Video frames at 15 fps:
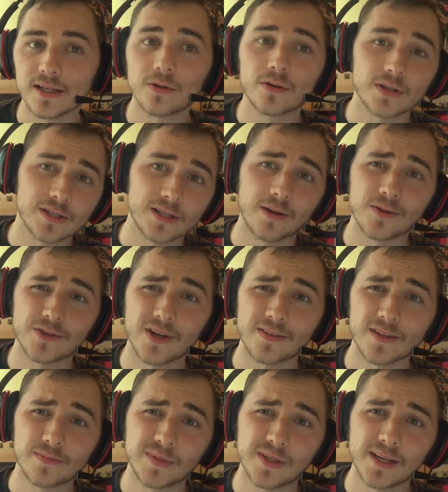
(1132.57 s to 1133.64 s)
Zelda
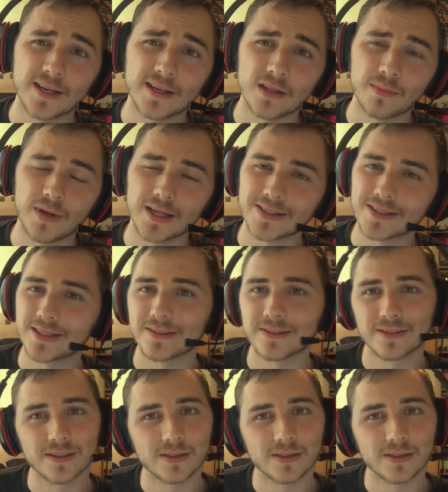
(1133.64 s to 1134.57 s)
soundtrack that's playing in the background.